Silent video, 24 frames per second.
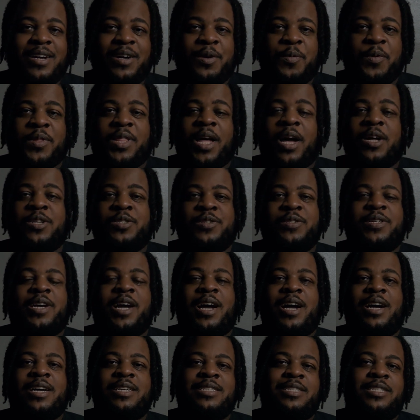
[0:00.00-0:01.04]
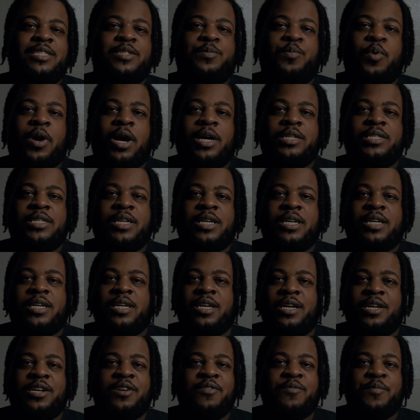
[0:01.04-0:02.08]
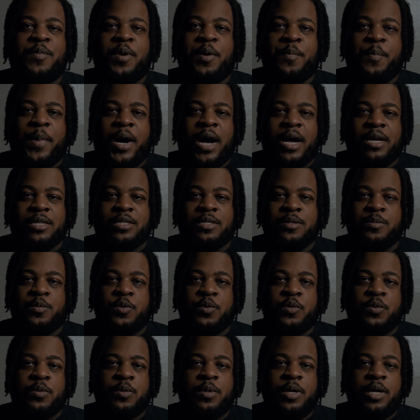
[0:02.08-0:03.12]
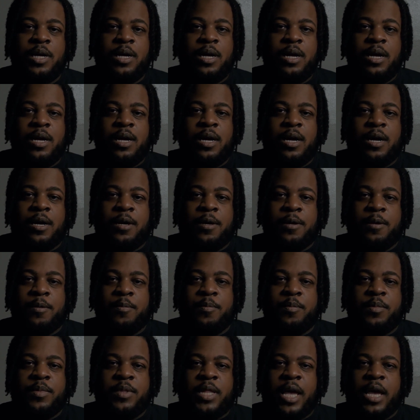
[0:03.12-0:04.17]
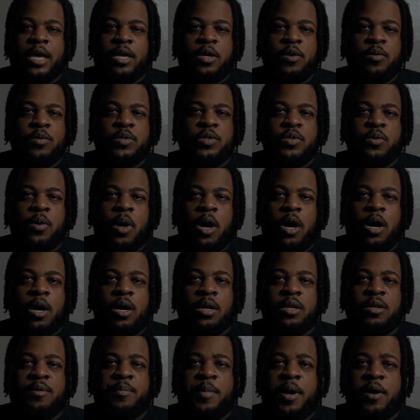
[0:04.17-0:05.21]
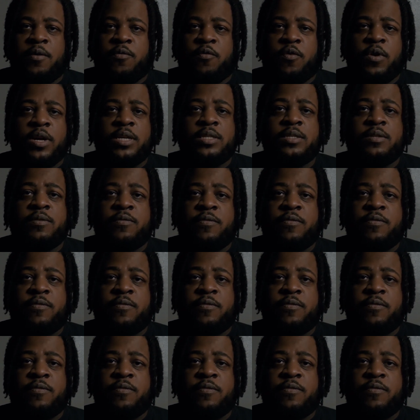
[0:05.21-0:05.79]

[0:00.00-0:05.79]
Without you guys, this project couldn't have been possible. Thank you to all of my friends and